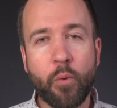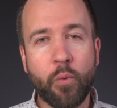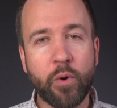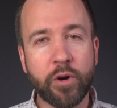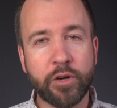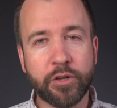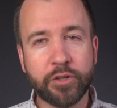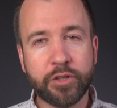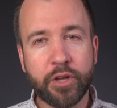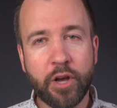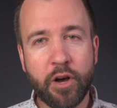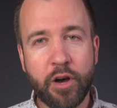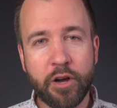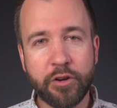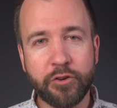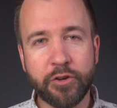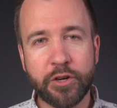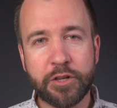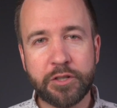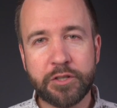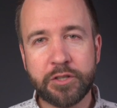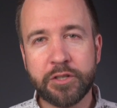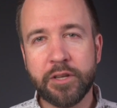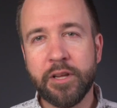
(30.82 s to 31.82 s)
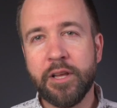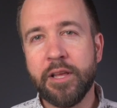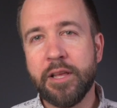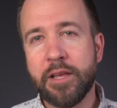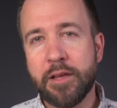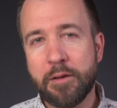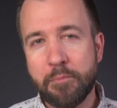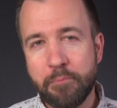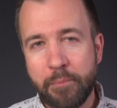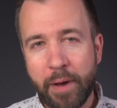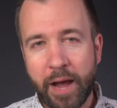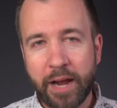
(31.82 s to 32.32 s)
World Congress
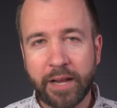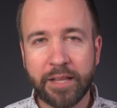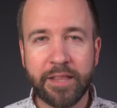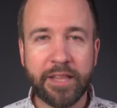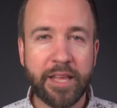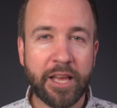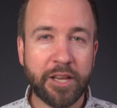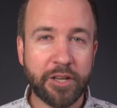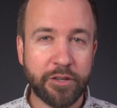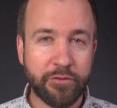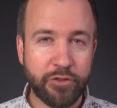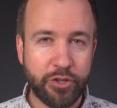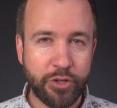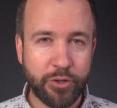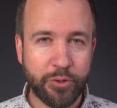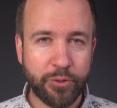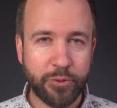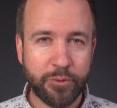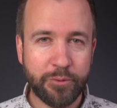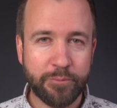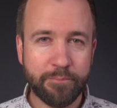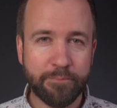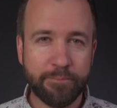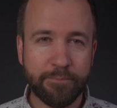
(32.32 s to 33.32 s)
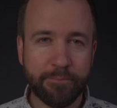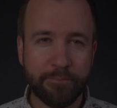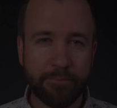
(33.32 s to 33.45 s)
back at the end of June.